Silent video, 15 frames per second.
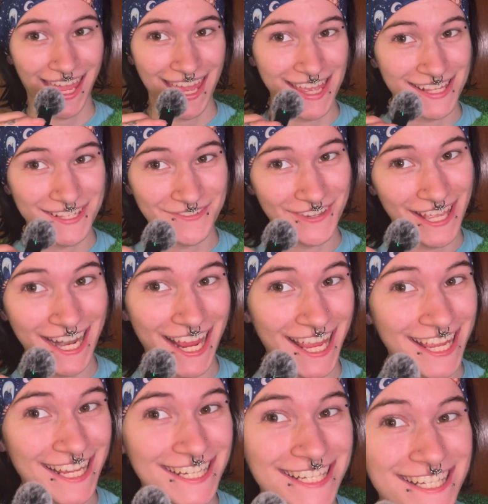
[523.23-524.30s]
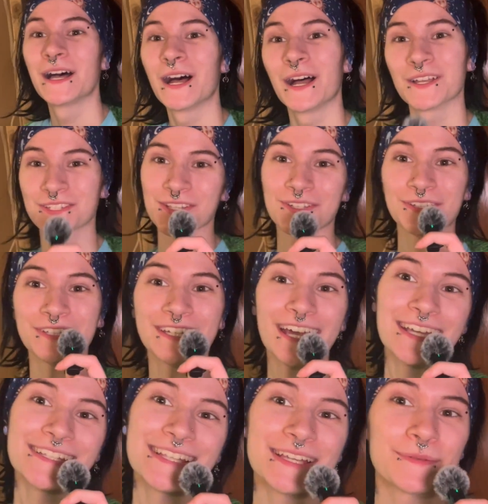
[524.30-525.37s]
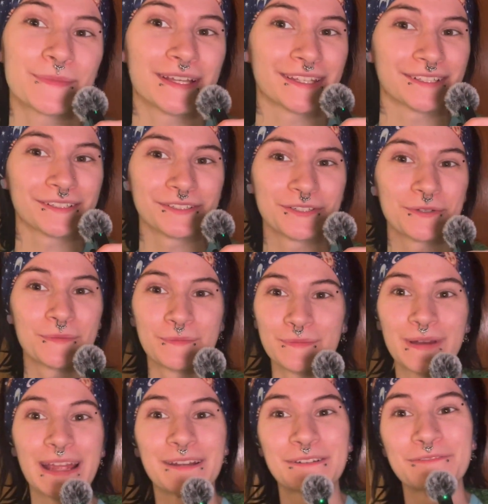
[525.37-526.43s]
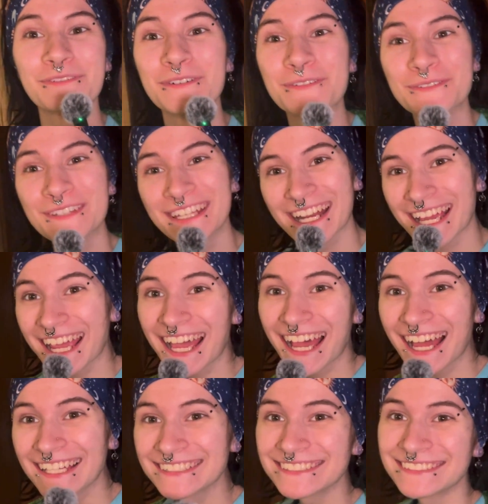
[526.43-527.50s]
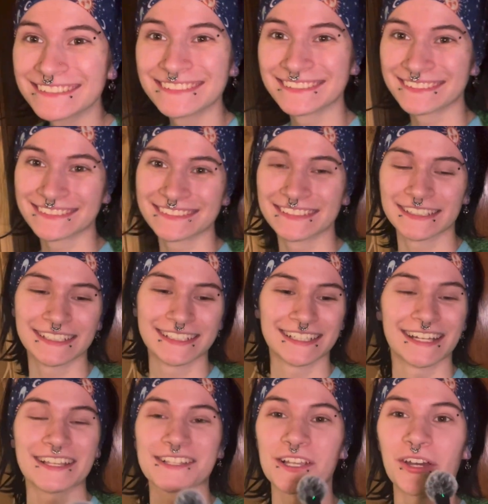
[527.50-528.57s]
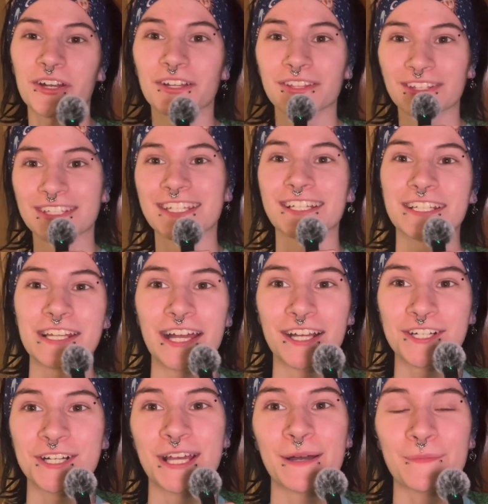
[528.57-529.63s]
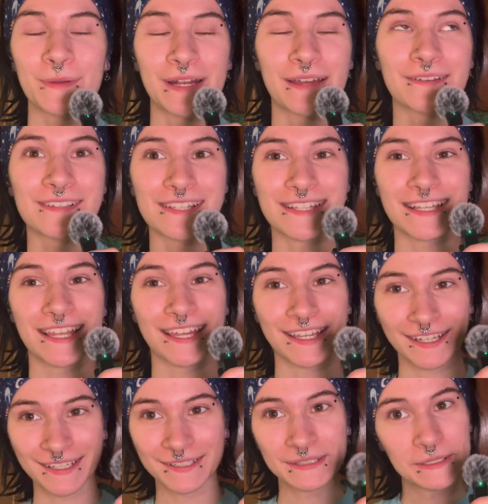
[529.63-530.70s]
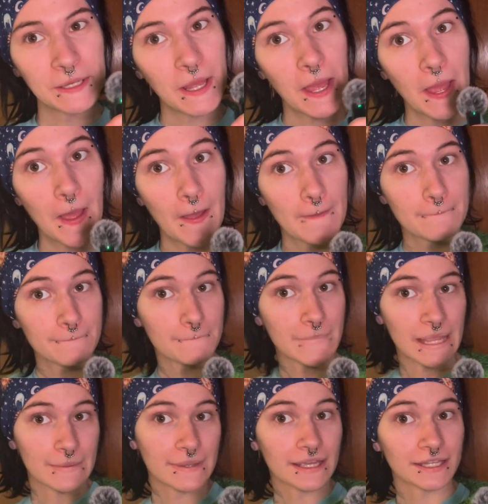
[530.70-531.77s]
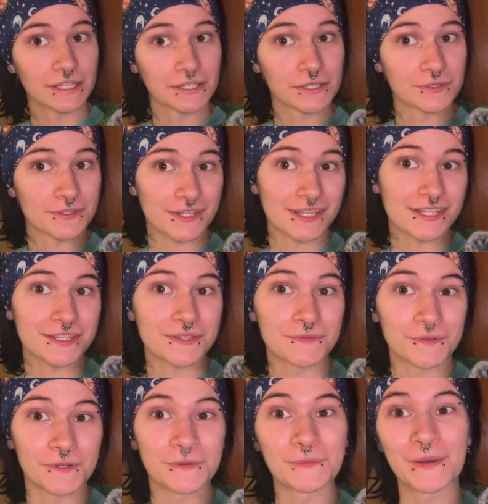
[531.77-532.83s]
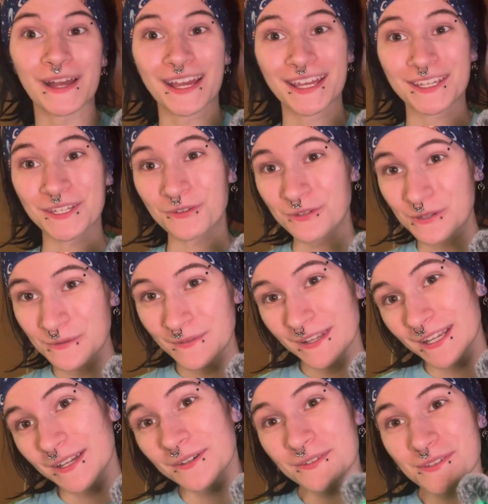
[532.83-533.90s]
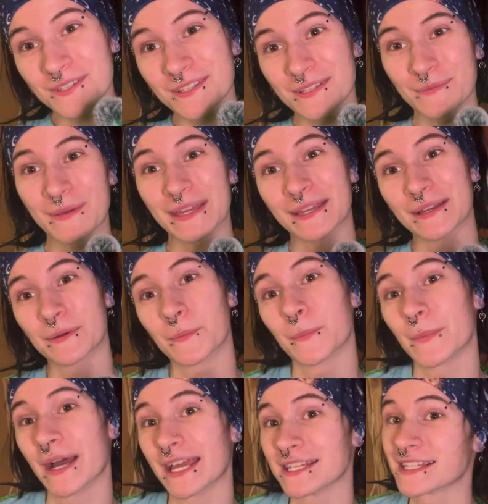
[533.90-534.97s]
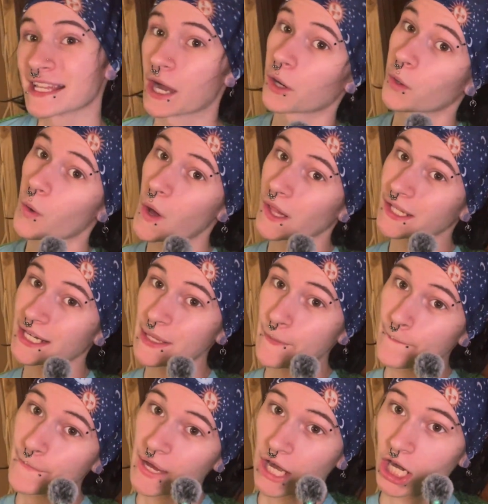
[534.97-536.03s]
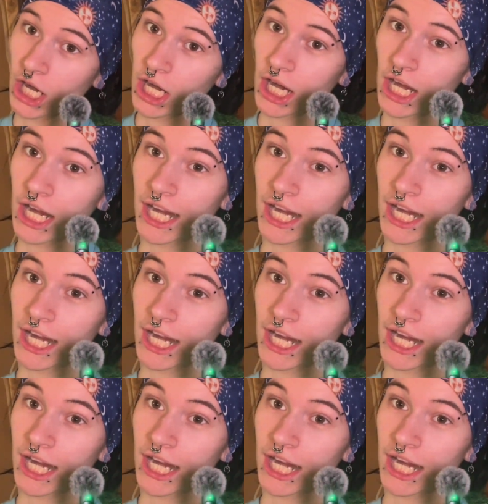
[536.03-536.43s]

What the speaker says: It's finished. Also, do you guys like my little new microphone that I got? I saw it on the TikTok shop and I was like, maybe I could use this for my YouTube videos to make my sound quality better.